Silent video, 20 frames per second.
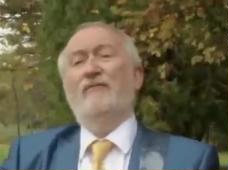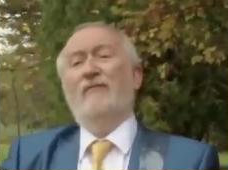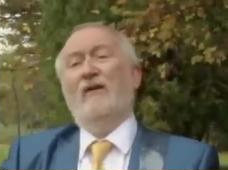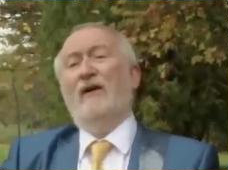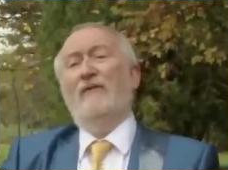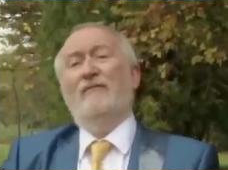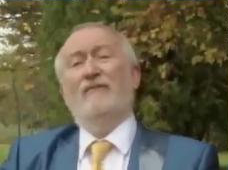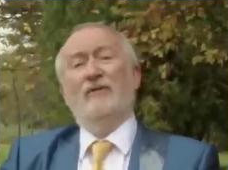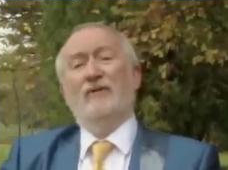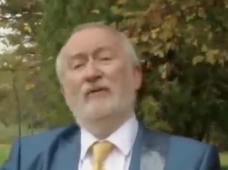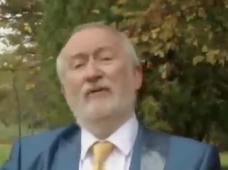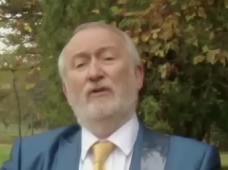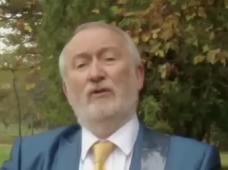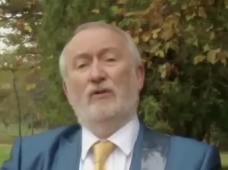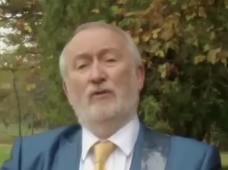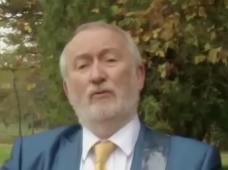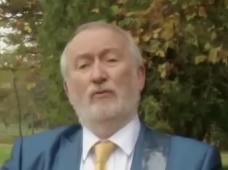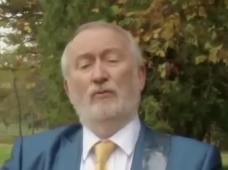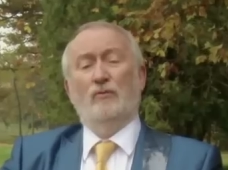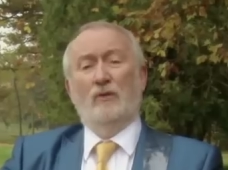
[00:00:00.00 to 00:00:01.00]
having
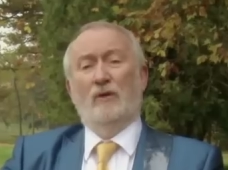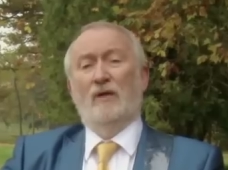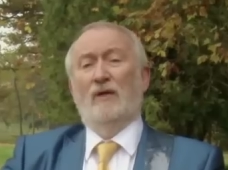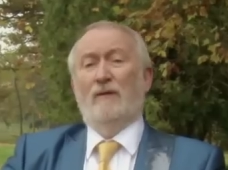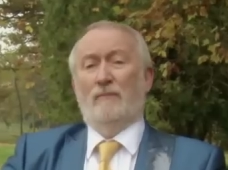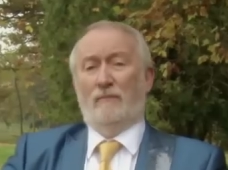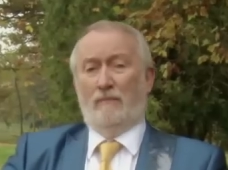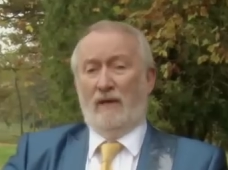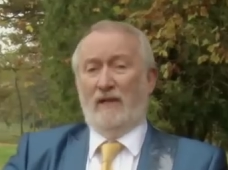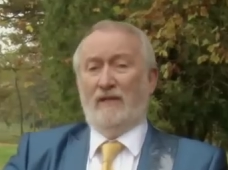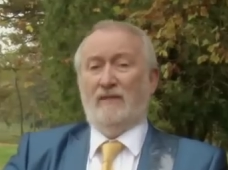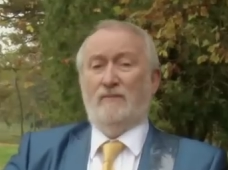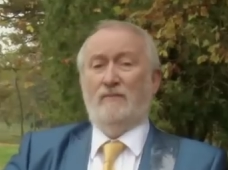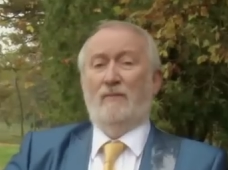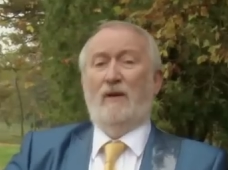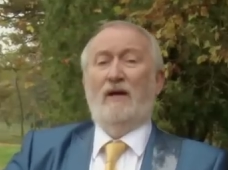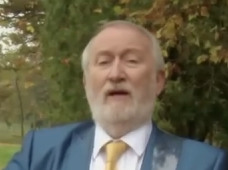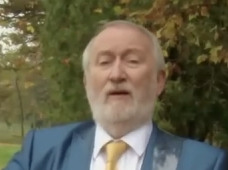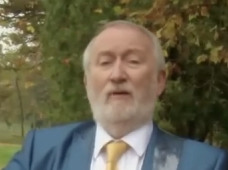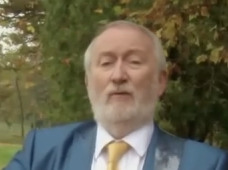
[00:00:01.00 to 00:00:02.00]
you that makes
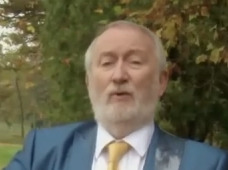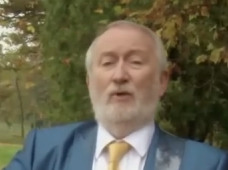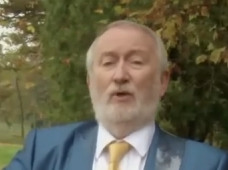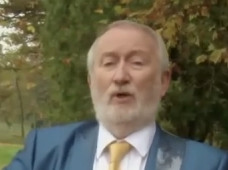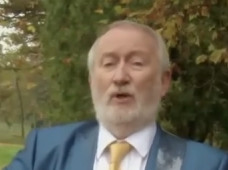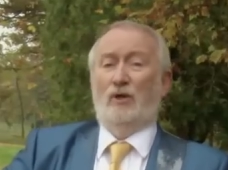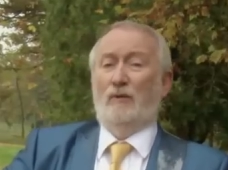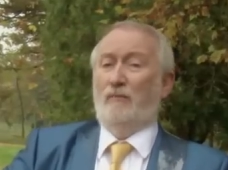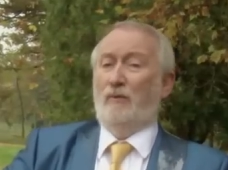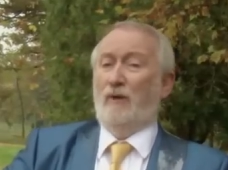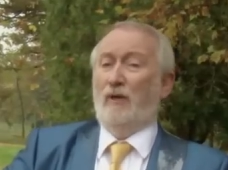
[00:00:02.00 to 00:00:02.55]
my world a